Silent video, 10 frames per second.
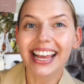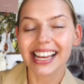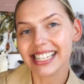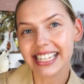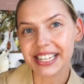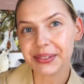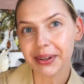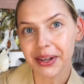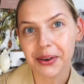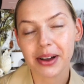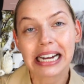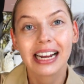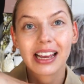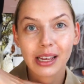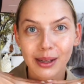In today's video,
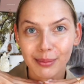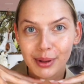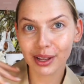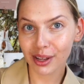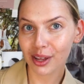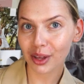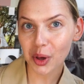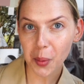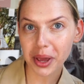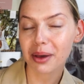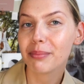I am going